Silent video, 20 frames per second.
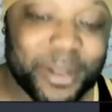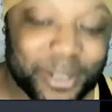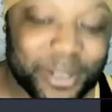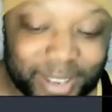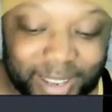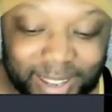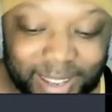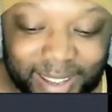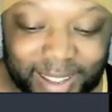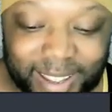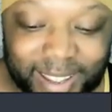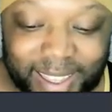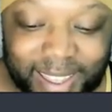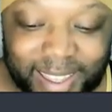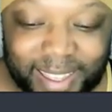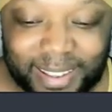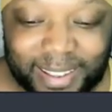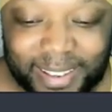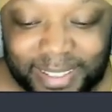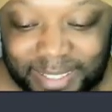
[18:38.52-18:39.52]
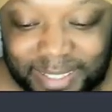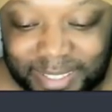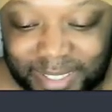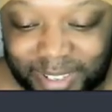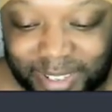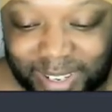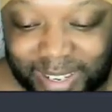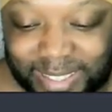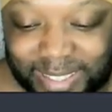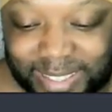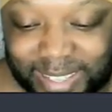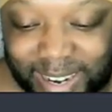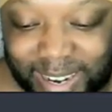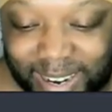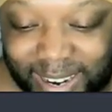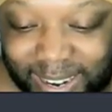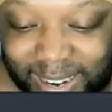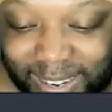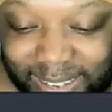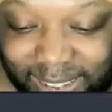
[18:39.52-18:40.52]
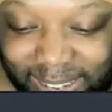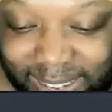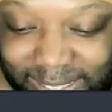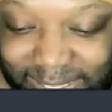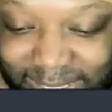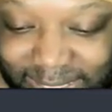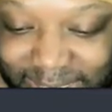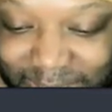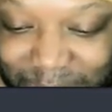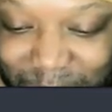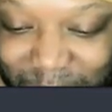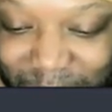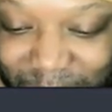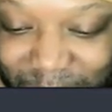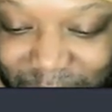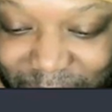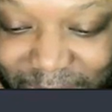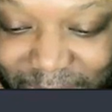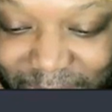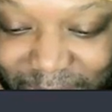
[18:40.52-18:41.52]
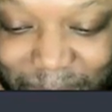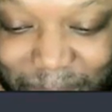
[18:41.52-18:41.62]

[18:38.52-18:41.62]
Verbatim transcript: Come on, y'all. This is crazy. All right, now let's come over